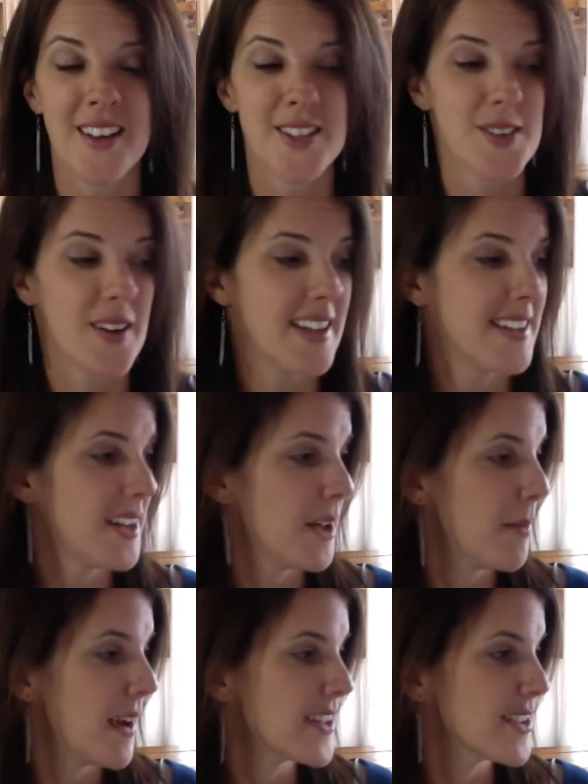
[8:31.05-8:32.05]
So I ended up
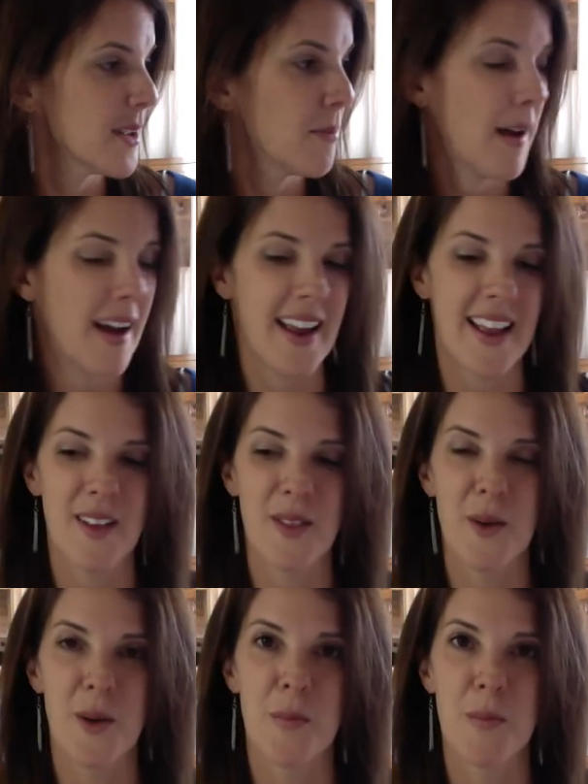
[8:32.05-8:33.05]
actually buying a
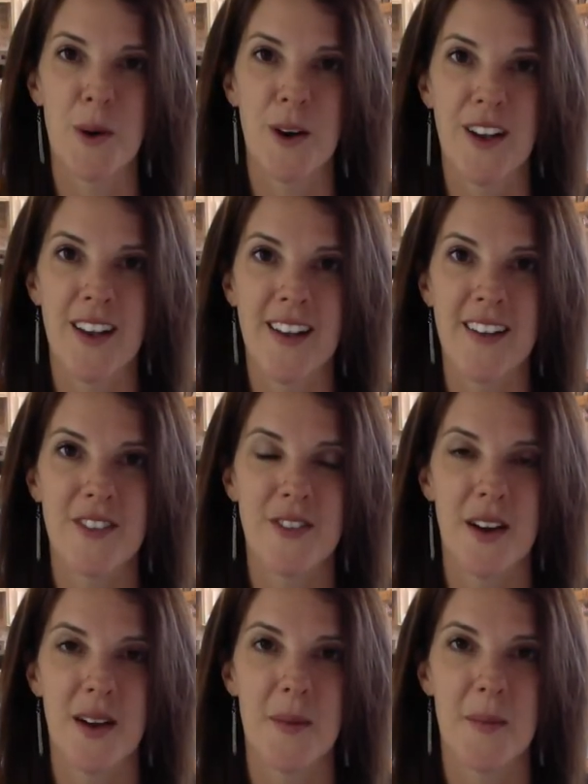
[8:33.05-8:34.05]
little book
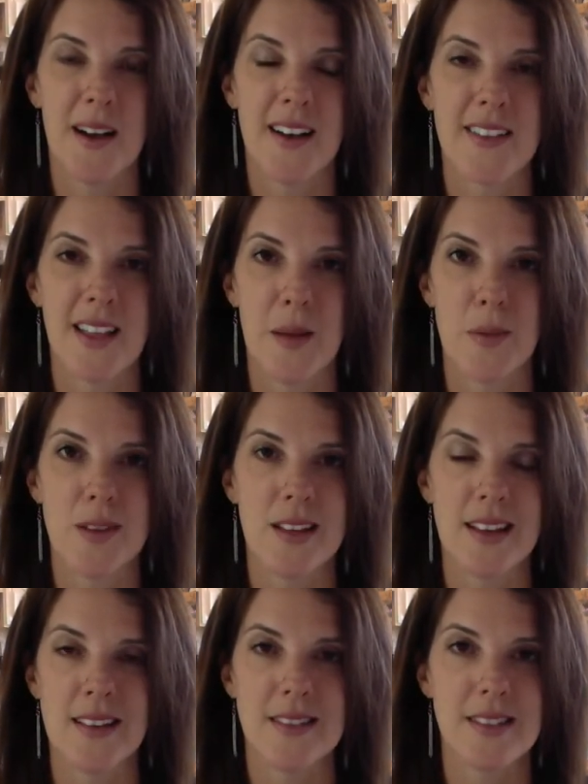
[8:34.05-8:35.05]
from a
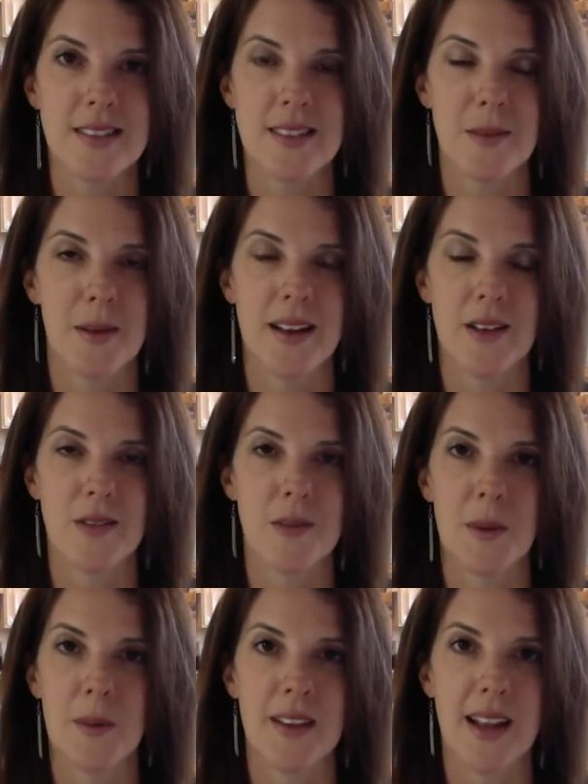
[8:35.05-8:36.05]
labeling system, I don't
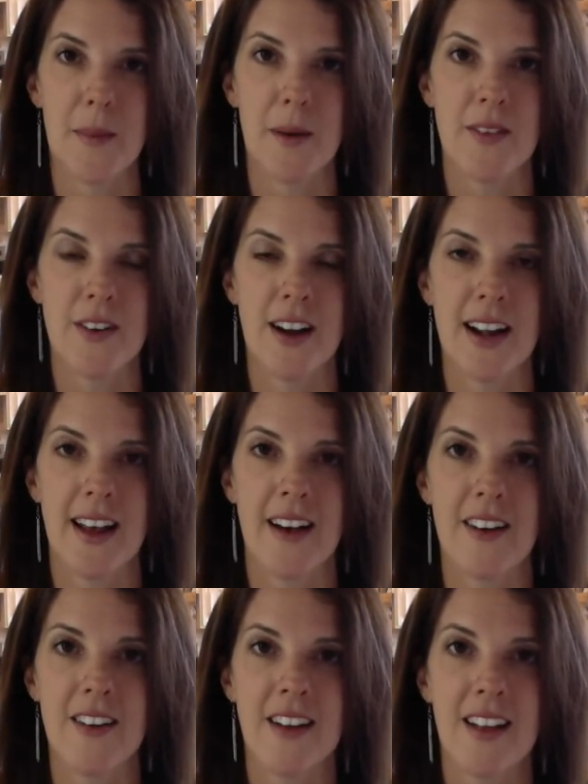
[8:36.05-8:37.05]
remember the name of it right
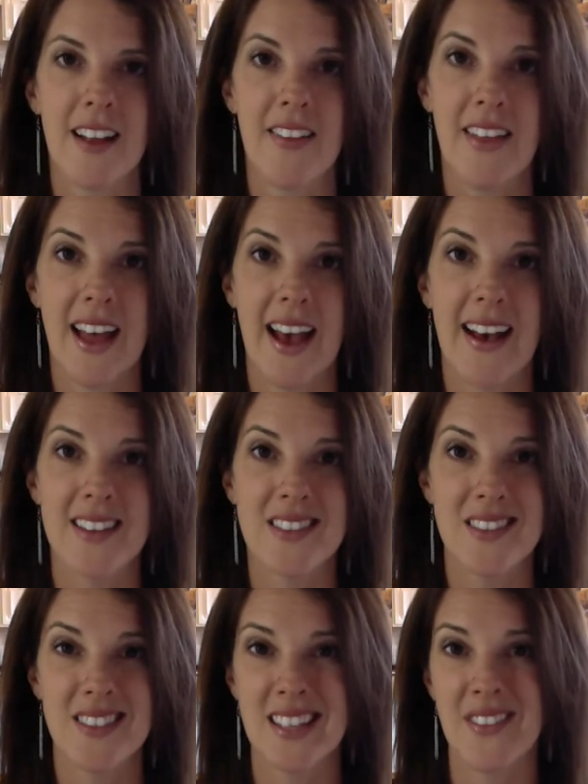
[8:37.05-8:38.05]
now, that has
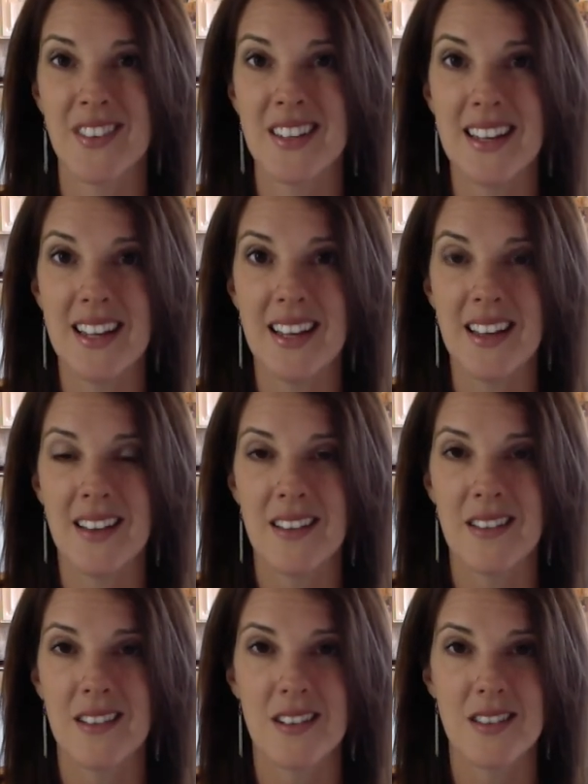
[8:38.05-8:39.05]
70
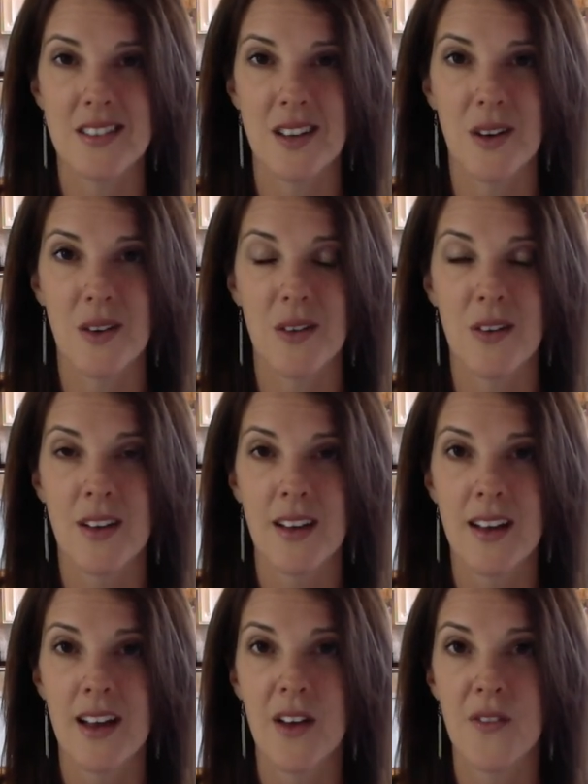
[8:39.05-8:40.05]
or so
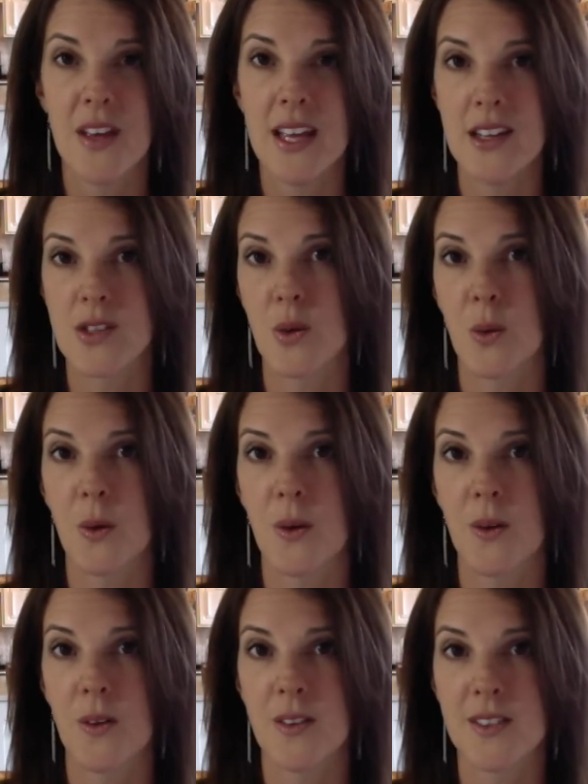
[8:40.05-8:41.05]
of each
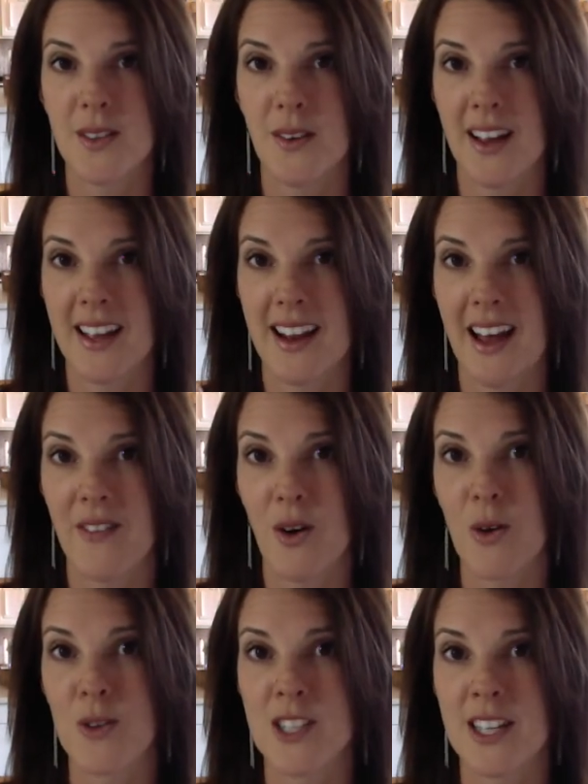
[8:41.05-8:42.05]
oil, so I can have a
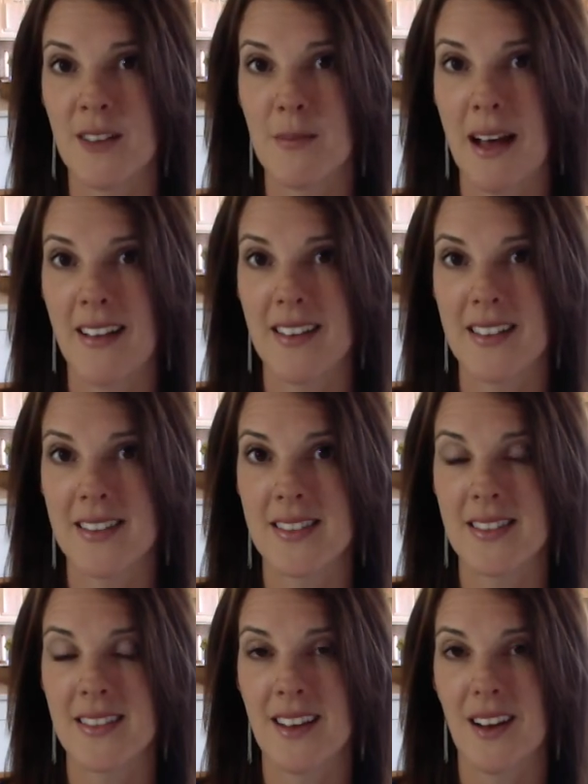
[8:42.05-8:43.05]
whole sheet of
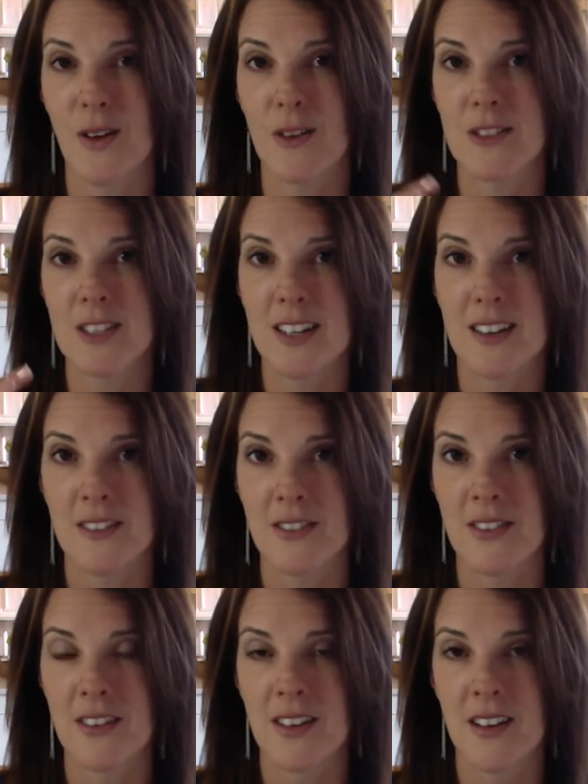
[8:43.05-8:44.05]
Balance and a whole sheet of
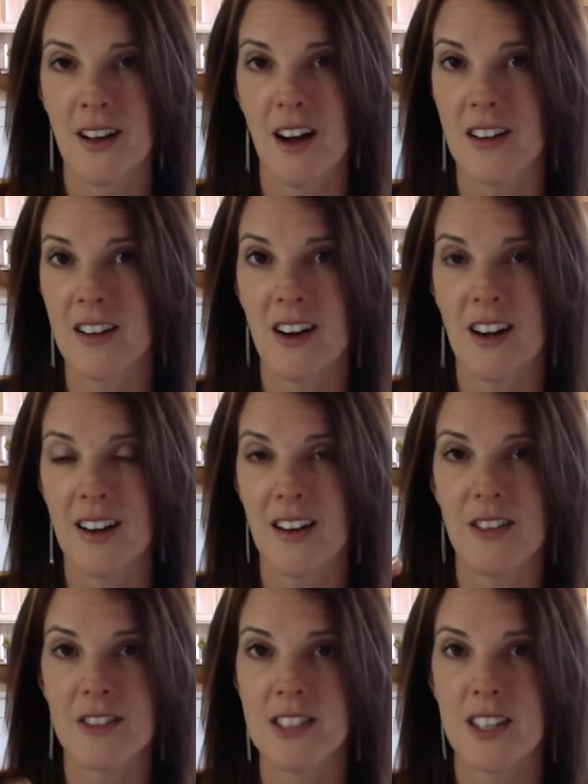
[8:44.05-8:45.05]
On Guard and a
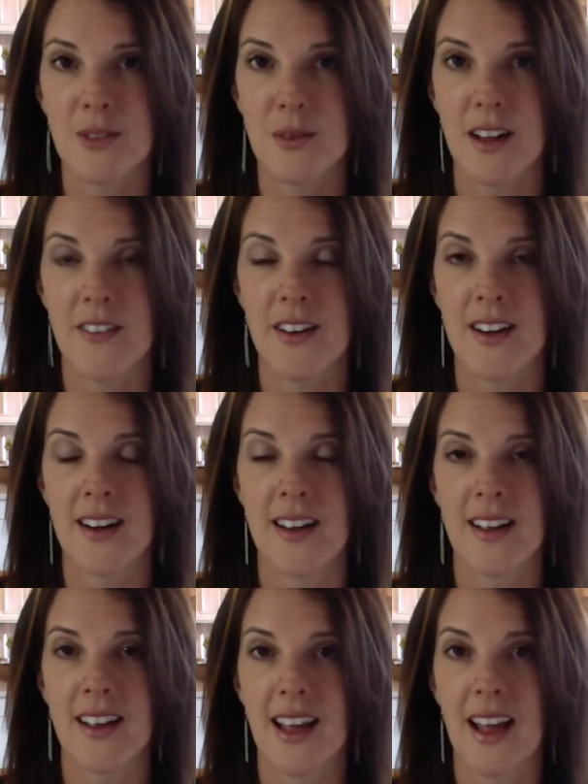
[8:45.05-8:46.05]
whole sheet of whatever,
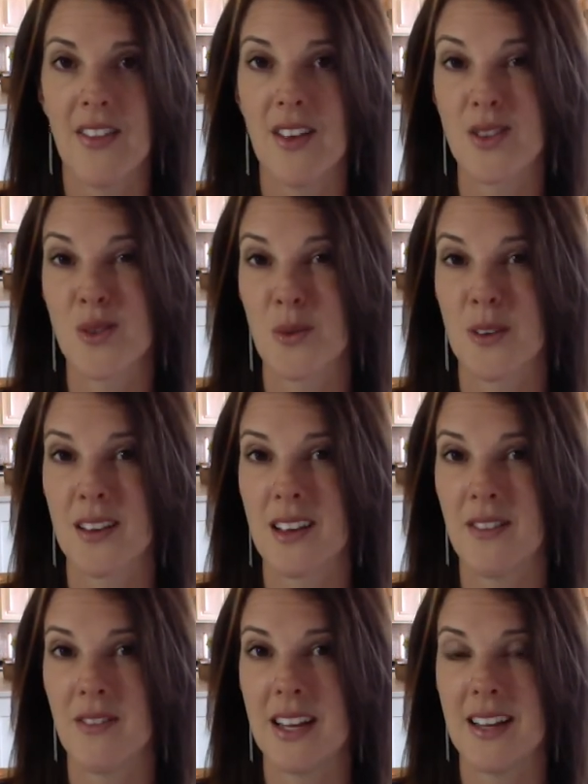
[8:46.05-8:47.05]
and those are really
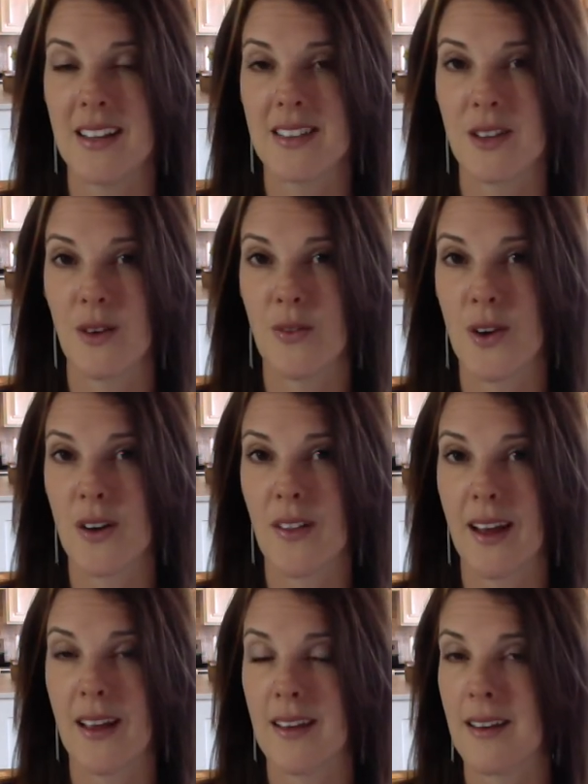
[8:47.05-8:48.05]
convenient. So if you're
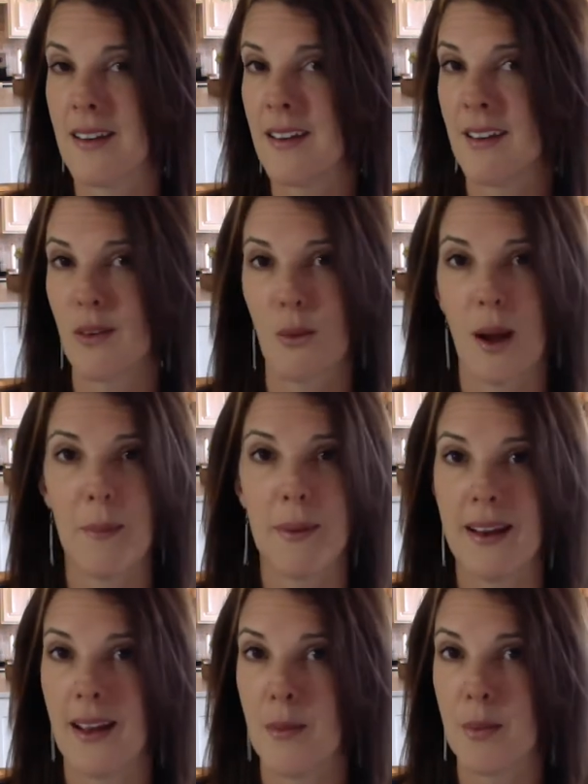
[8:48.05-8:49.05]
like
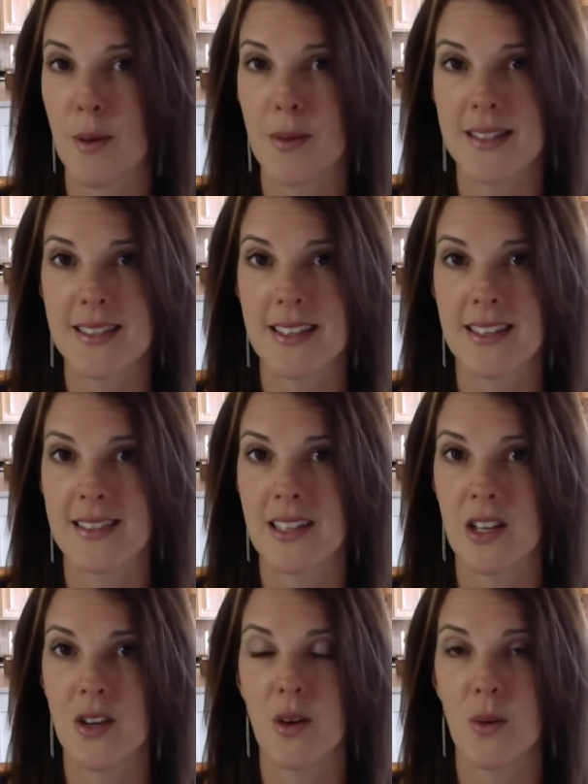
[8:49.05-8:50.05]
ramping up your business
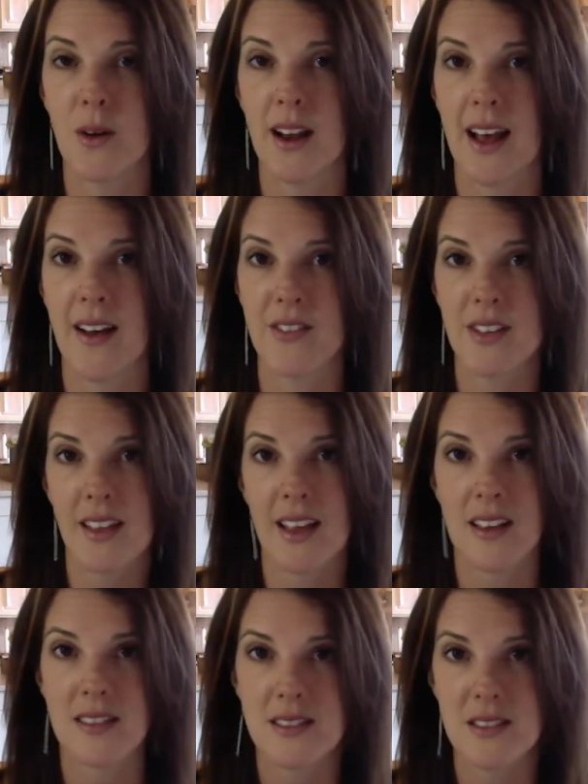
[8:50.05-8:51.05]
and you don't want to have to
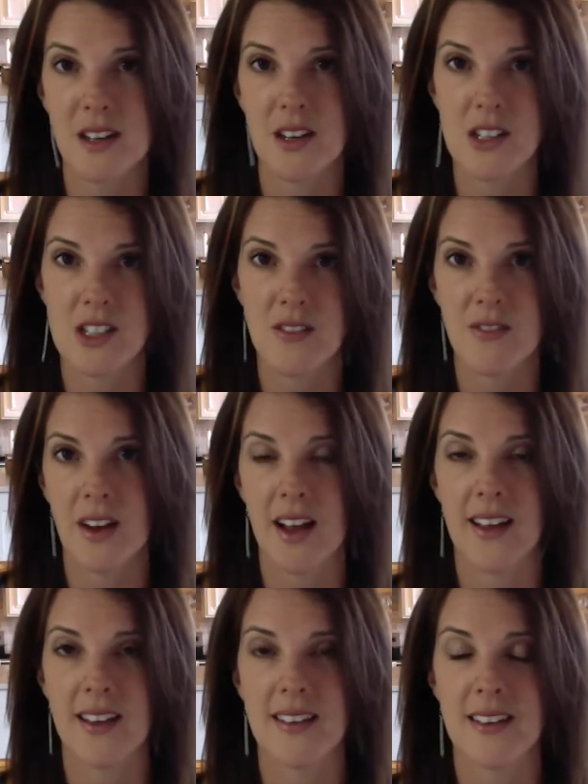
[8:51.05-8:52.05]
like search and
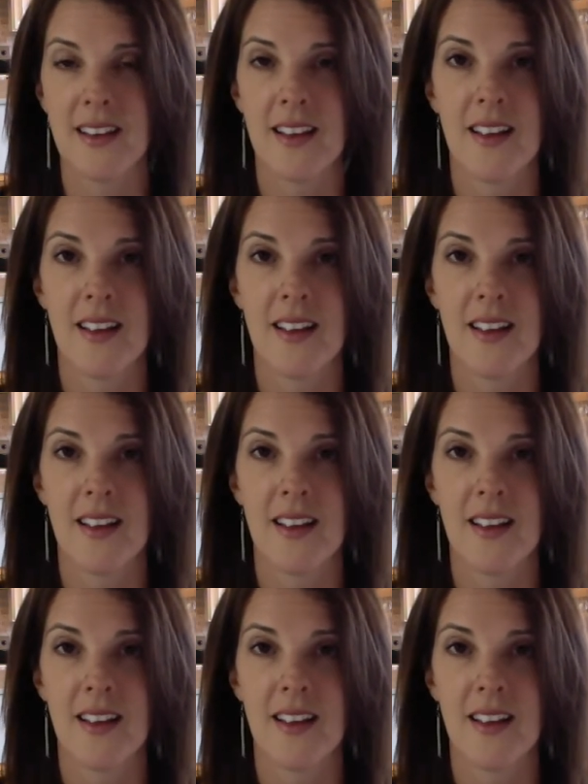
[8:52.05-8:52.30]
find